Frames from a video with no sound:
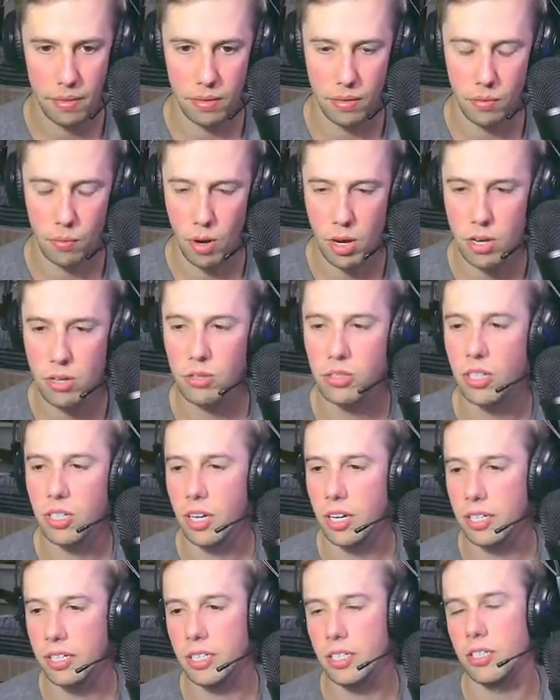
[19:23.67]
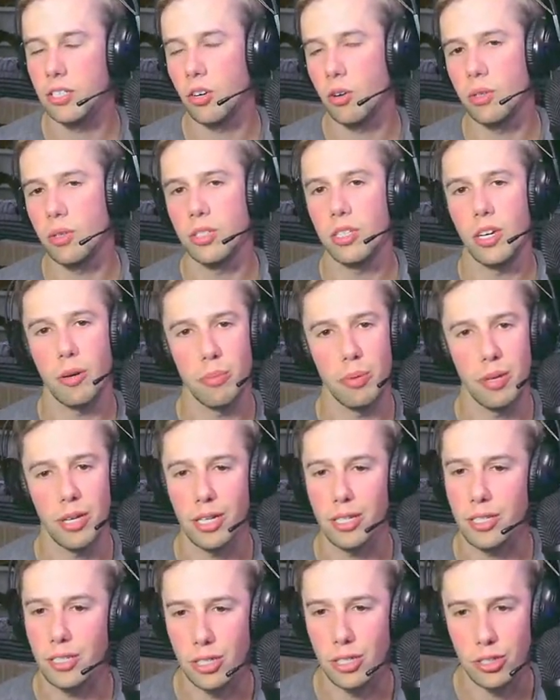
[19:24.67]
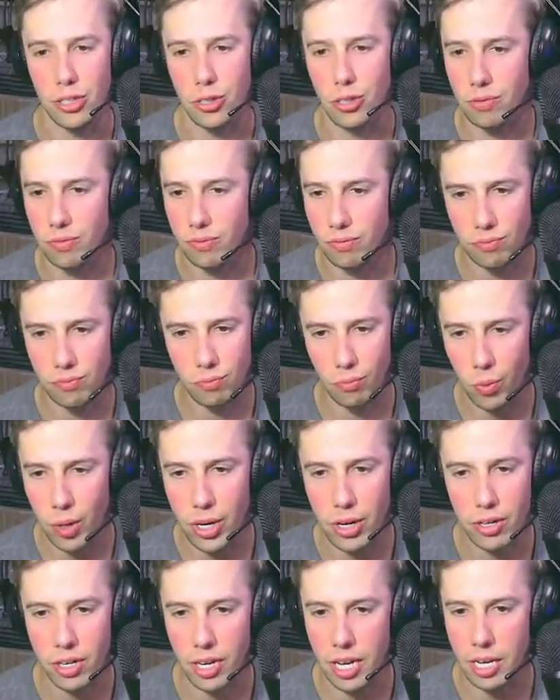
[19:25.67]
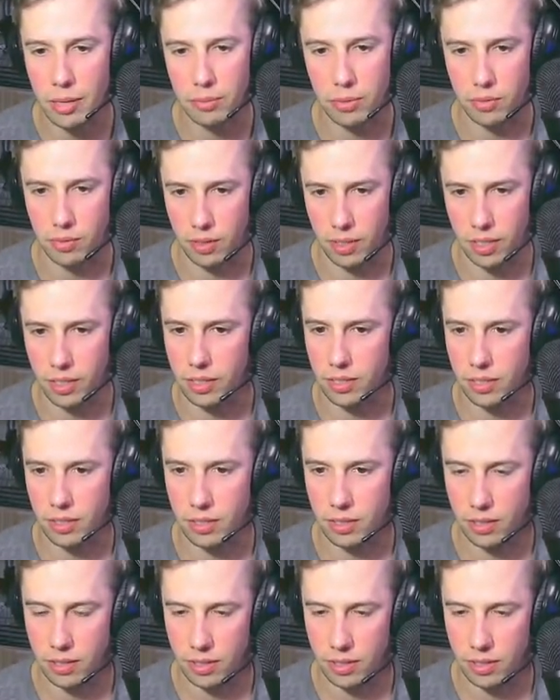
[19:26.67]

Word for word: Why do scientists always gotta pick such weird names for things?